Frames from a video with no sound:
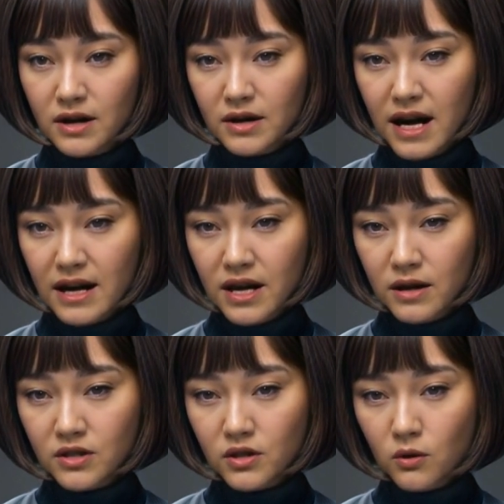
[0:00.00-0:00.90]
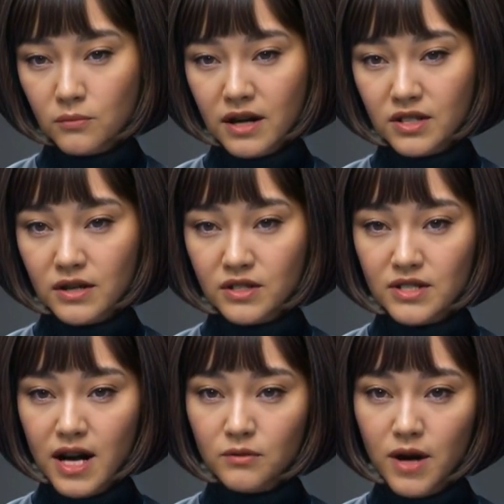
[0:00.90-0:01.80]
Click the Install button to
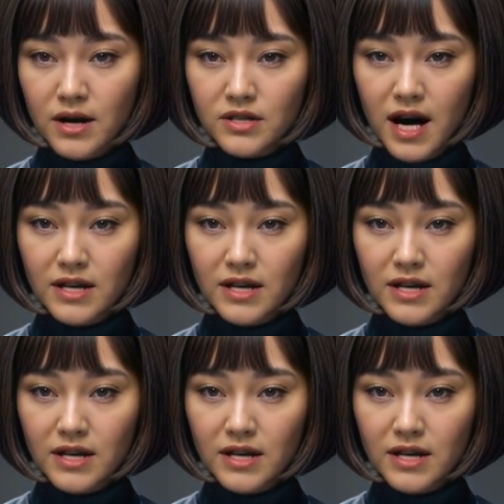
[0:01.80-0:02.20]
download